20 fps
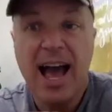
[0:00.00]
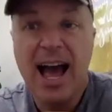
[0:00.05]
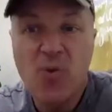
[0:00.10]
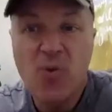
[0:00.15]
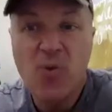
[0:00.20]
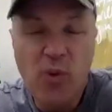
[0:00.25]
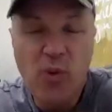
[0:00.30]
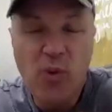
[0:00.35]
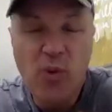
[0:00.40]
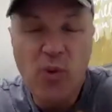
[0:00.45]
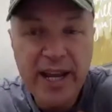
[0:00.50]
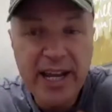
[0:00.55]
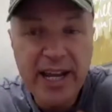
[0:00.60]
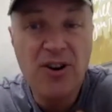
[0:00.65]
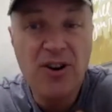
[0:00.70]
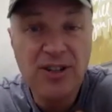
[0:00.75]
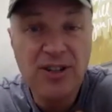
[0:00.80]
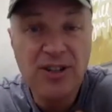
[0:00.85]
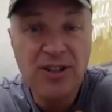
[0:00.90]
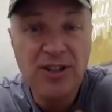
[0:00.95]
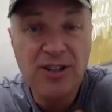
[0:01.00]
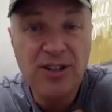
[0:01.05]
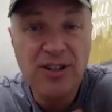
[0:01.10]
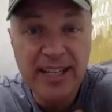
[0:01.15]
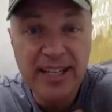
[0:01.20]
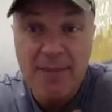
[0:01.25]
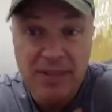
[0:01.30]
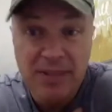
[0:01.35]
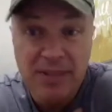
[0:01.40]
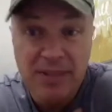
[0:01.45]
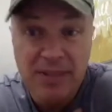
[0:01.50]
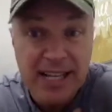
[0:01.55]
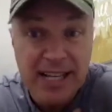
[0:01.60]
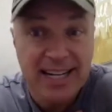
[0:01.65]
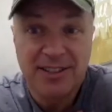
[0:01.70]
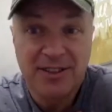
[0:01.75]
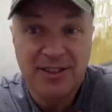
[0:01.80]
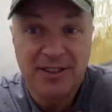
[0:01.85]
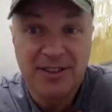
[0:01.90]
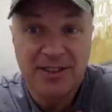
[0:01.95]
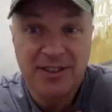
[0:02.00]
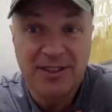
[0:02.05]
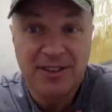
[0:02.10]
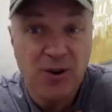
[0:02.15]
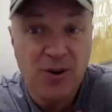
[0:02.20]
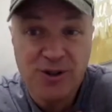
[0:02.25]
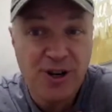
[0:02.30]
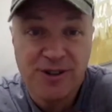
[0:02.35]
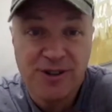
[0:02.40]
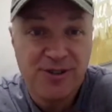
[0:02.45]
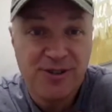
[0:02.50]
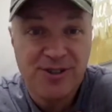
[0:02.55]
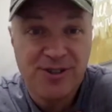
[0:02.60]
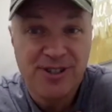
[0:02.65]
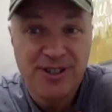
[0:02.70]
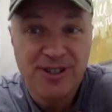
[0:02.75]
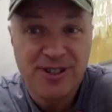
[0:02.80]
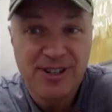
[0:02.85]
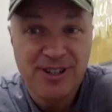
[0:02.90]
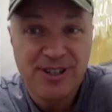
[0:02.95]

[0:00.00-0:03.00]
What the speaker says: I'm leading the local church,